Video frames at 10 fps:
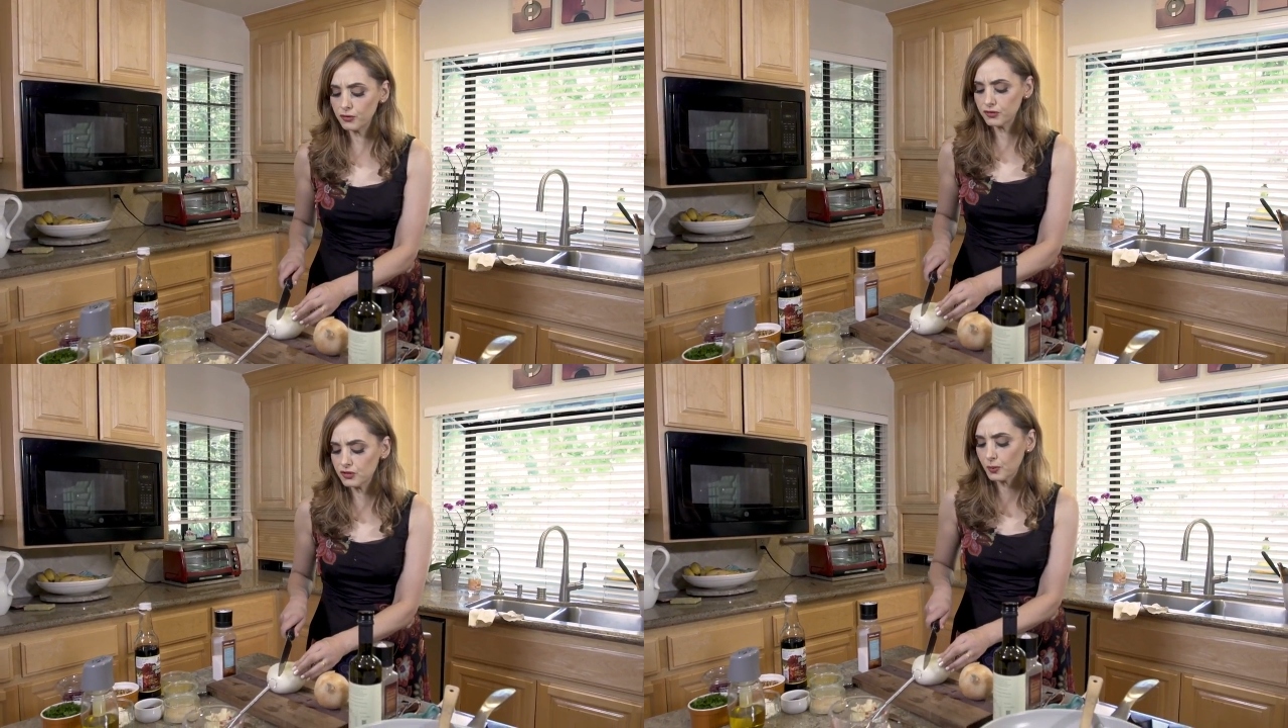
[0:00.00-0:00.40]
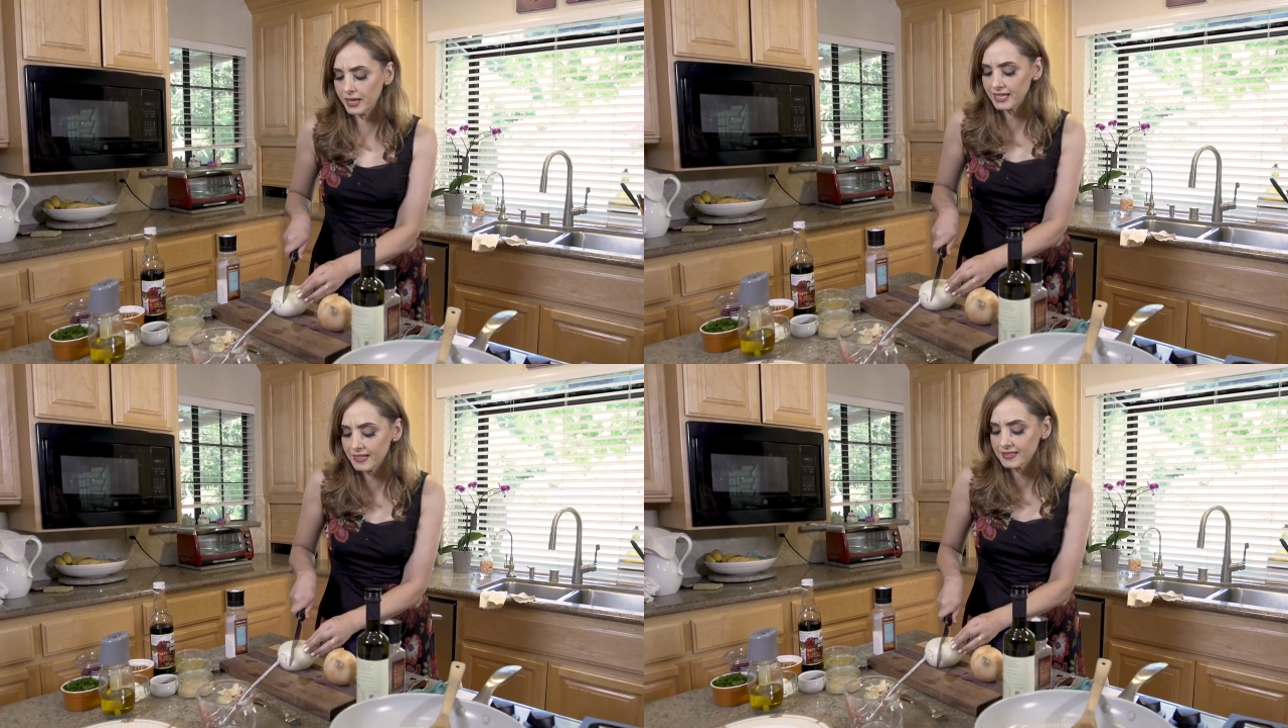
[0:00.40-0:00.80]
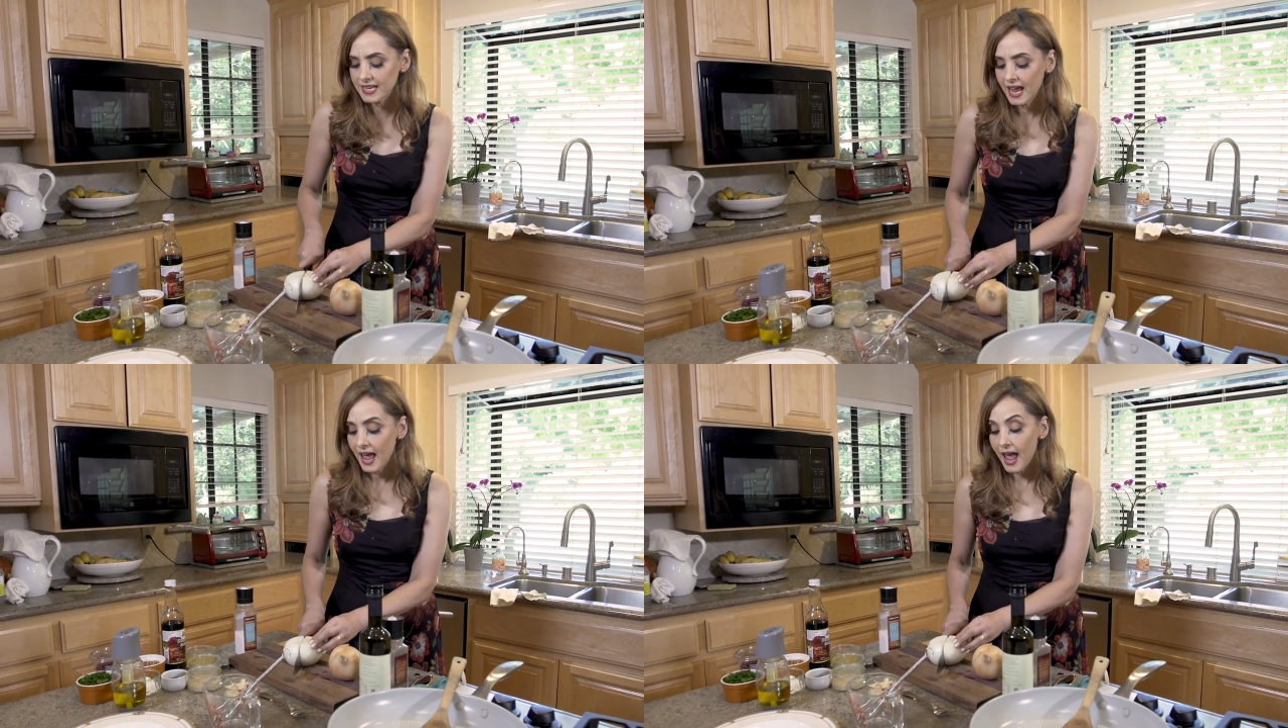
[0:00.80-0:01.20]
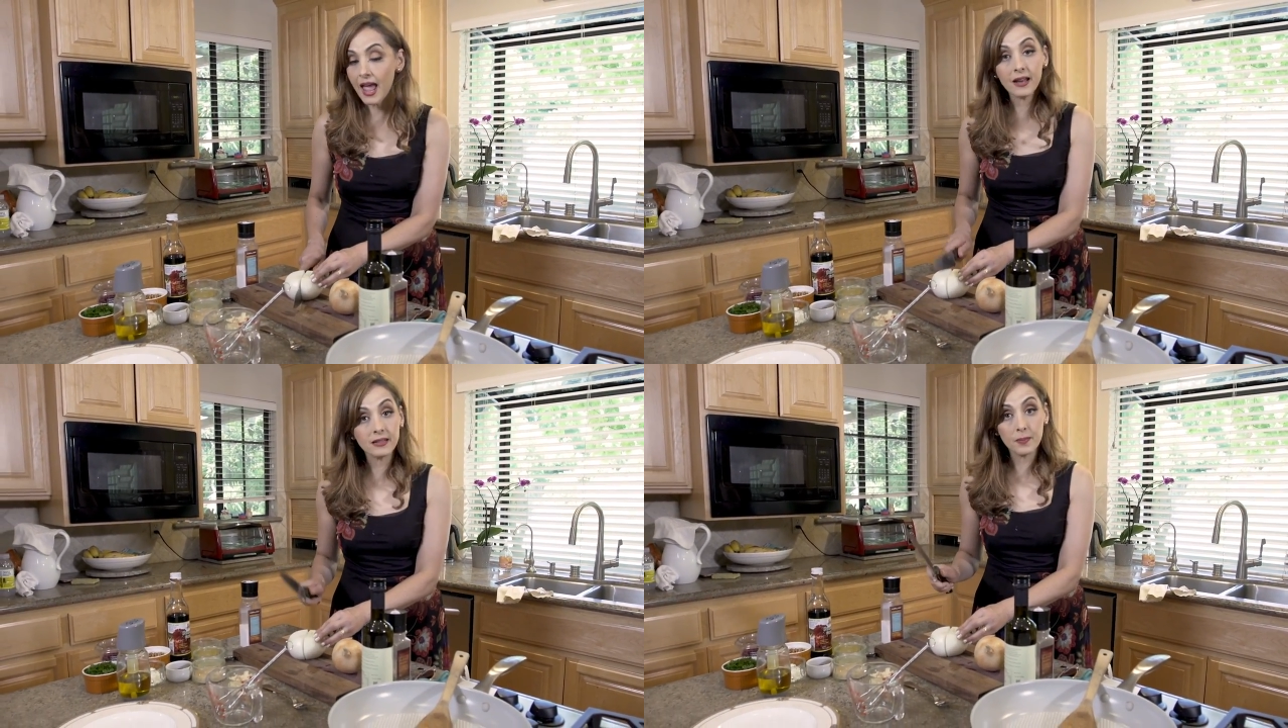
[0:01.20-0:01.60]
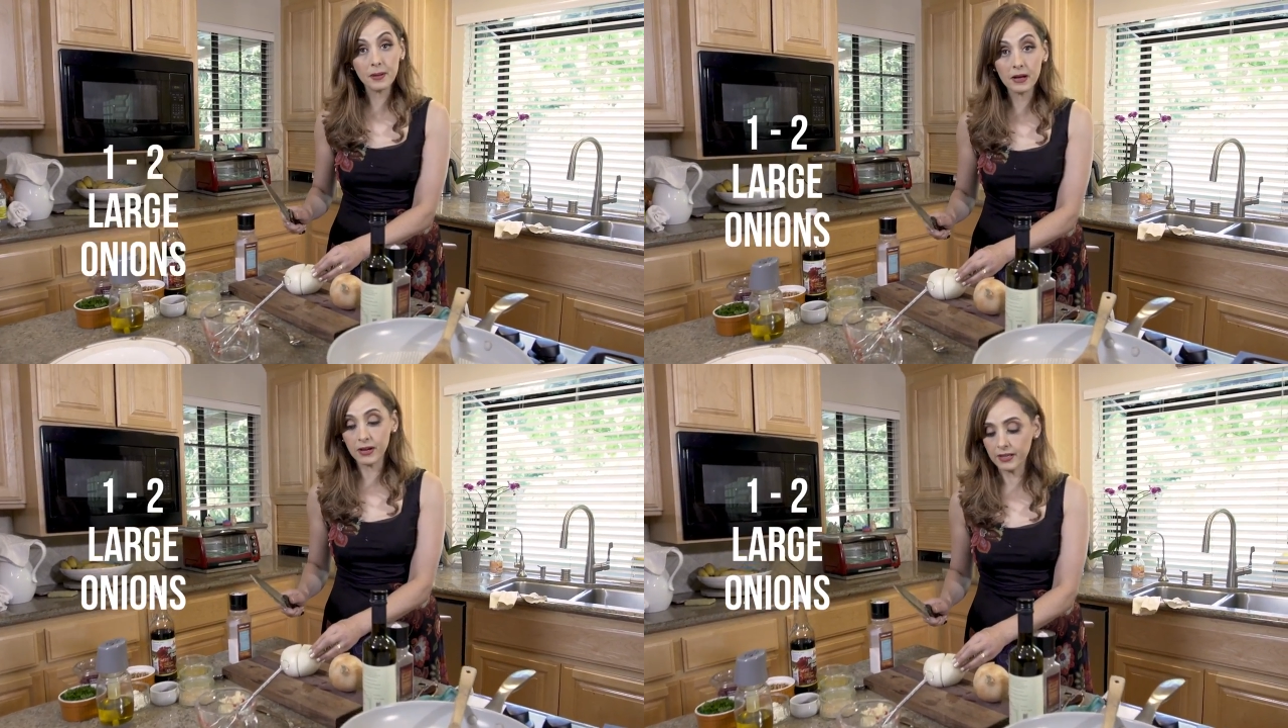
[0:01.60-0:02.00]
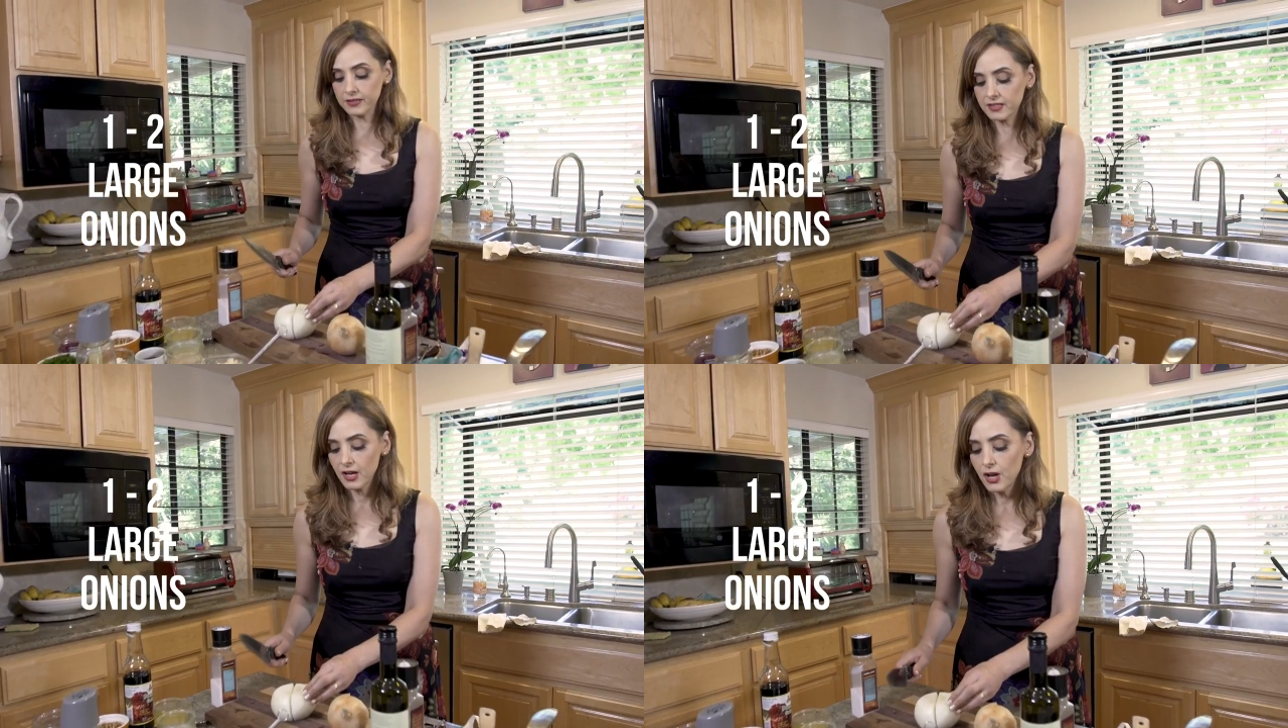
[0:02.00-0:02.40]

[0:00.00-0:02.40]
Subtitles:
sweetness and appearance.